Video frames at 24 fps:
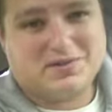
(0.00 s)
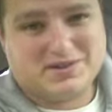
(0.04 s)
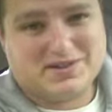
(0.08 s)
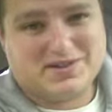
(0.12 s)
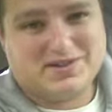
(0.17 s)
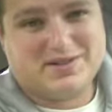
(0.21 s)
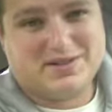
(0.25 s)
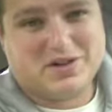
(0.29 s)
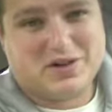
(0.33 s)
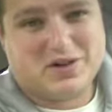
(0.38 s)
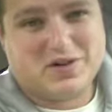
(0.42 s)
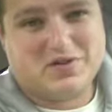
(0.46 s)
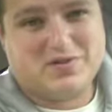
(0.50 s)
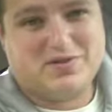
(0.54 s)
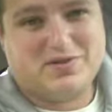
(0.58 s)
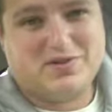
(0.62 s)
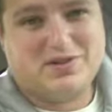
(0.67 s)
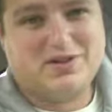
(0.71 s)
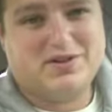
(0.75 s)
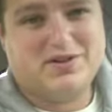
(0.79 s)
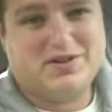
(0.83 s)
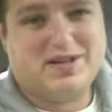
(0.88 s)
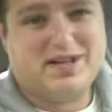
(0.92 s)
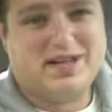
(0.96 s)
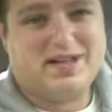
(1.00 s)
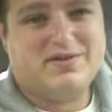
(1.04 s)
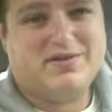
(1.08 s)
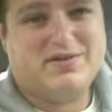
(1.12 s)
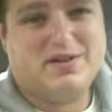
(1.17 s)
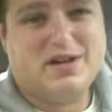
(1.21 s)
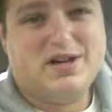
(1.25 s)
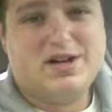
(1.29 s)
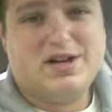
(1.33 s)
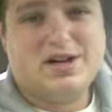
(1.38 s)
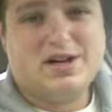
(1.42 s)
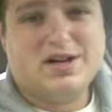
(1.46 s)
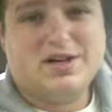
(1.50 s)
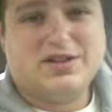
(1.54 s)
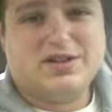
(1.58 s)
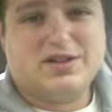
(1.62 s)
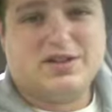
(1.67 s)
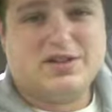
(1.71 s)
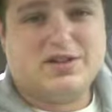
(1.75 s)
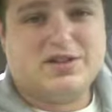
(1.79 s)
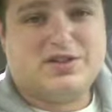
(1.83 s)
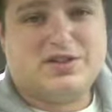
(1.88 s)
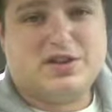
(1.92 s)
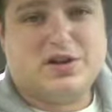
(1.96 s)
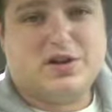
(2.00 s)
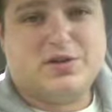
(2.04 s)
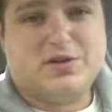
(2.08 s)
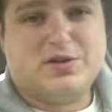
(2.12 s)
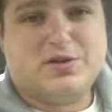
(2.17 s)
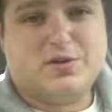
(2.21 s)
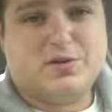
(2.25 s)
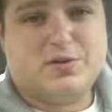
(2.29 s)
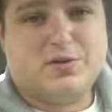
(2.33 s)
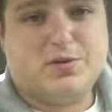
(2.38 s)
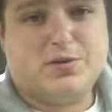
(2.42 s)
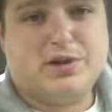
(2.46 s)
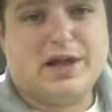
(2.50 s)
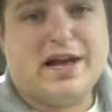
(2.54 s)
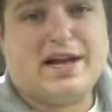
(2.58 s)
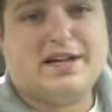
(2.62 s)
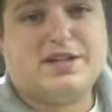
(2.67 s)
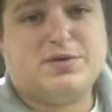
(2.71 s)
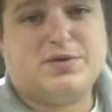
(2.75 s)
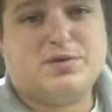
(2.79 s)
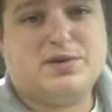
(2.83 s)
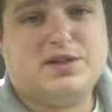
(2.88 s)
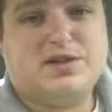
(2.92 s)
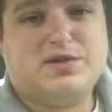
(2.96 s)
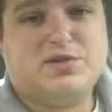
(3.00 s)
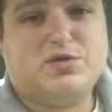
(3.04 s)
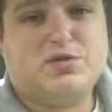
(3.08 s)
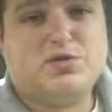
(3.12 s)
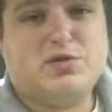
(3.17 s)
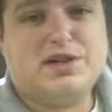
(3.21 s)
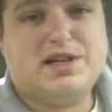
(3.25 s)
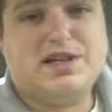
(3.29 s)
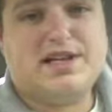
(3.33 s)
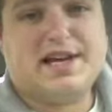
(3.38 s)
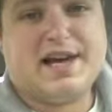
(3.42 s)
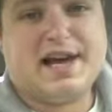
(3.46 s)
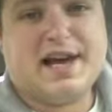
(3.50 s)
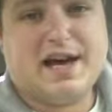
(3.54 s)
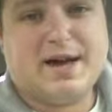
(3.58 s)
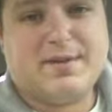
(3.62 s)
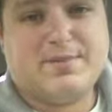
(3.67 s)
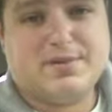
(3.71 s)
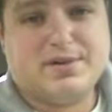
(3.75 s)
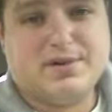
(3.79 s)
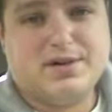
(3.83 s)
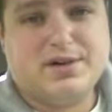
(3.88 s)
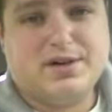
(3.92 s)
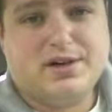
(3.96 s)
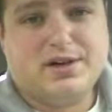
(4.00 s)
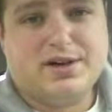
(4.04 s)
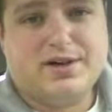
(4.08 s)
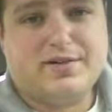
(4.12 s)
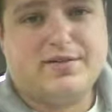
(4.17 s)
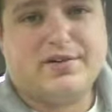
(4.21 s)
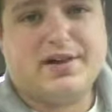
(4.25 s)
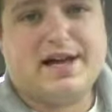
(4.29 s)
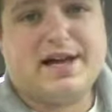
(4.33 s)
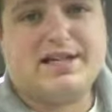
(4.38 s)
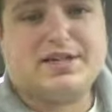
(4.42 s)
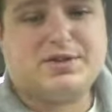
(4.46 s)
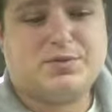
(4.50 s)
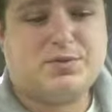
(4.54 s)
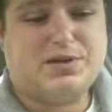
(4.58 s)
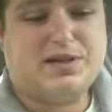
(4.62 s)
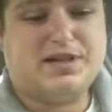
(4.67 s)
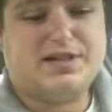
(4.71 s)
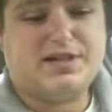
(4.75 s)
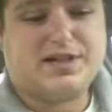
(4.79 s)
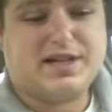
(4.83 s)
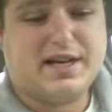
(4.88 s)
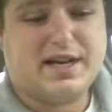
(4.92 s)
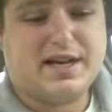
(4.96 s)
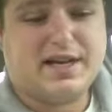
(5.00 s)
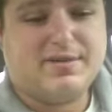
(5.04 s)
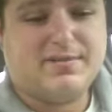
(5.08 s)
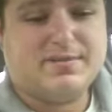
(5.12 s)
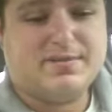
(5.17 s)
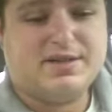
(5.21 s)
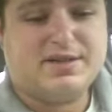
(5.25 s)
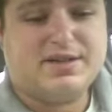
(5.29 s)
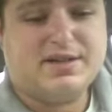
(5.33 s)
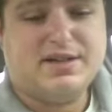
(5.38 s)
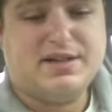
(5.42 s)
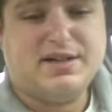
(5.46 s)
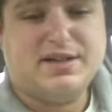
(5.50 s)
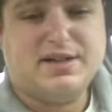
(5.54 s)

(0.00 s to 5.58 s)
It's all for you, Dave. So let's go through last week's recap of last week's games.